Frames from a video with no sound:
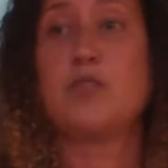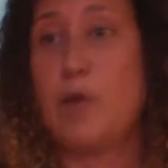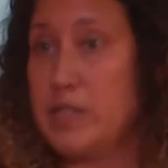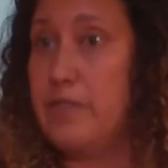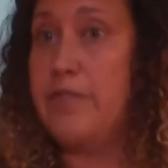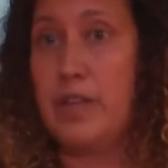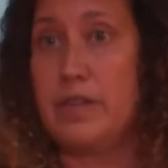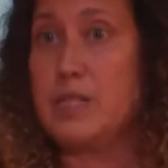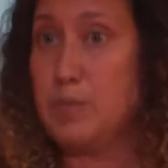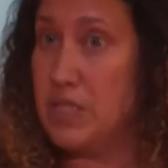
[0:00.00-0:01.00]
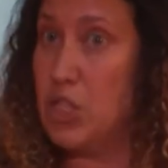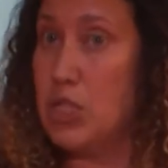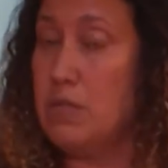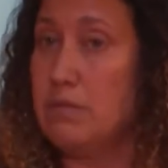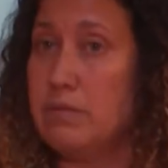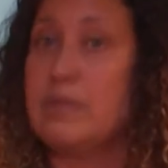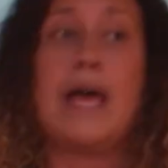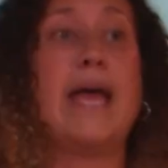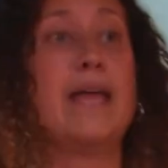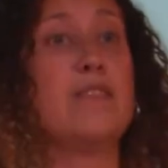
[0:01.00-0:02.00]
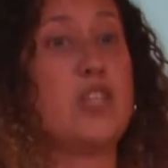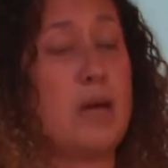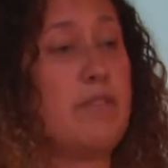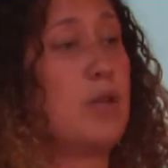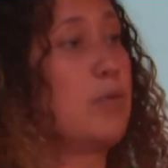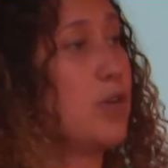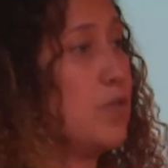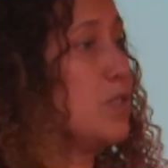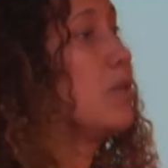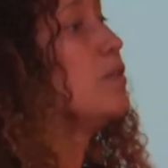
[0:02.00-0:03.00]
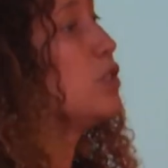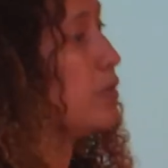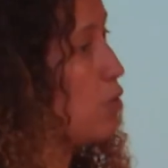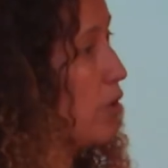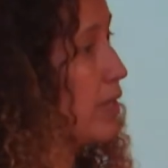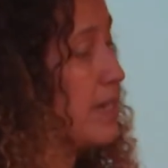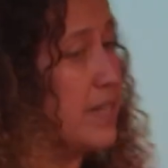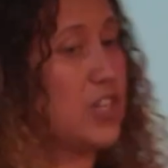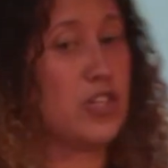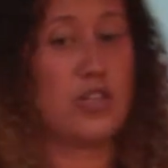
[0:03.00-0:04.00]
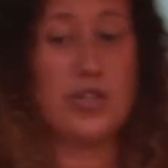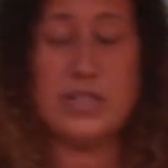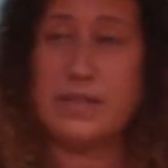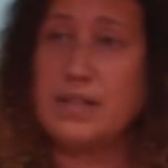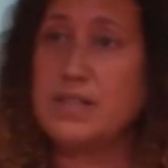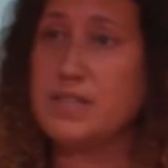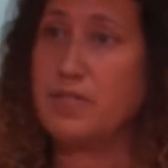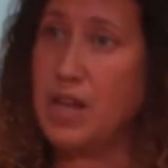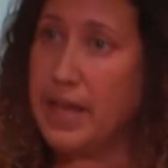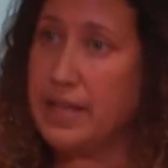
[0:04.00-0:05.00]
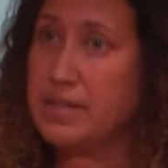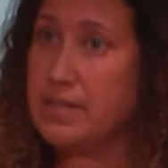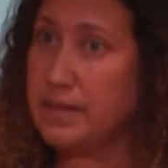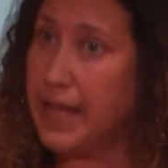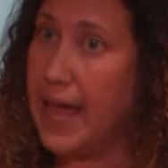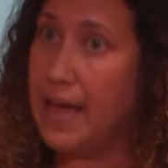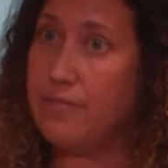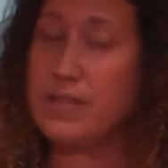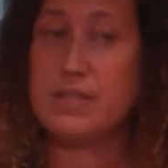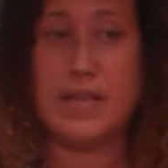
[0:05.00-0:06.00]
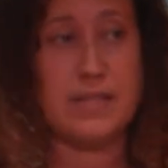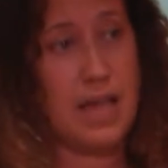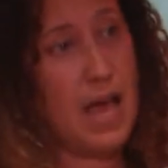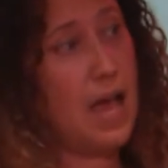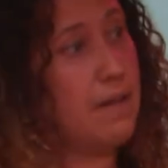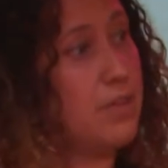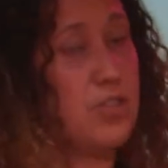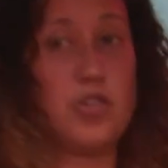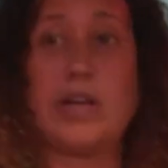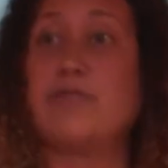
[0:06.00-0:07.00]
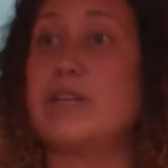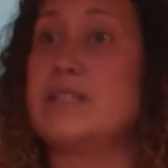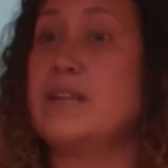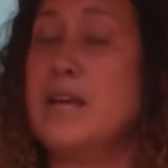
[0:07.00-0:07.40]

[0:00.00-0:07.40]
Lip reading: want to fill this position, and the job developer goes to their organization, looks at the lists of clients that they have, and says, aha, there's a great fit.